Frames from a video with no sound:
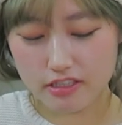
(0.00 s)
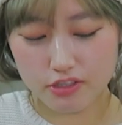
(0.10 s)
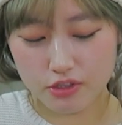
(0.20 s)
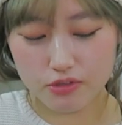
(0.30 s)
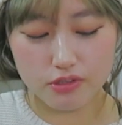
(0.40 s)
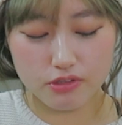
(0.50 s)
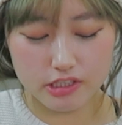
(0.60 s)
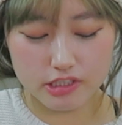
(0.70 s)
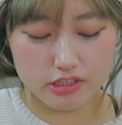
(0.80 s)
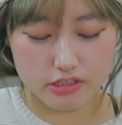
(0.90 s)
like cute
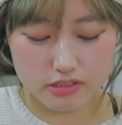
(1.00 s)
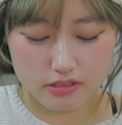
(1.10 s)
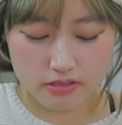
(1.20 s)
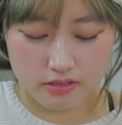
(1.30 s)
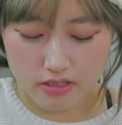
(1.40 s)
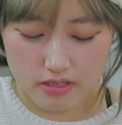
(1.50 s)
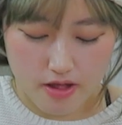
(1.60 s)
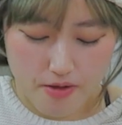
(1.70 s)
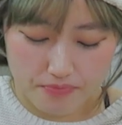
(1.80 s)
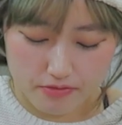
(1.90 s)
creatures and
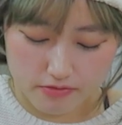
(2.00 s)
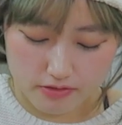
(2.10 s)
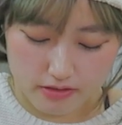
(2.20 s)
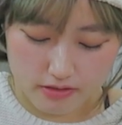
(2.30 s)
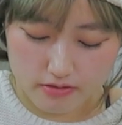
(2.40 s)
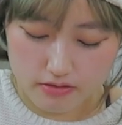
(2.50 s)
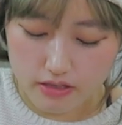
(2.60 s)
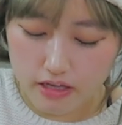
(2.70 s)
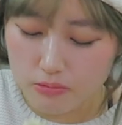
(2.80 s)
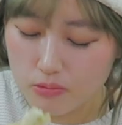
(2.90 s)
freaking
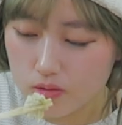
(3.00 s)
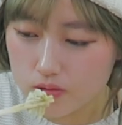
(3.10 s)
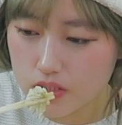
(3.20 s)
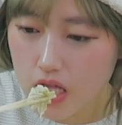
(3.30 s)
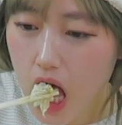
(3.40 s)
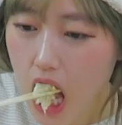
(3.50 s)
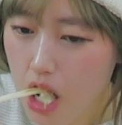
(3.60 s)
animals.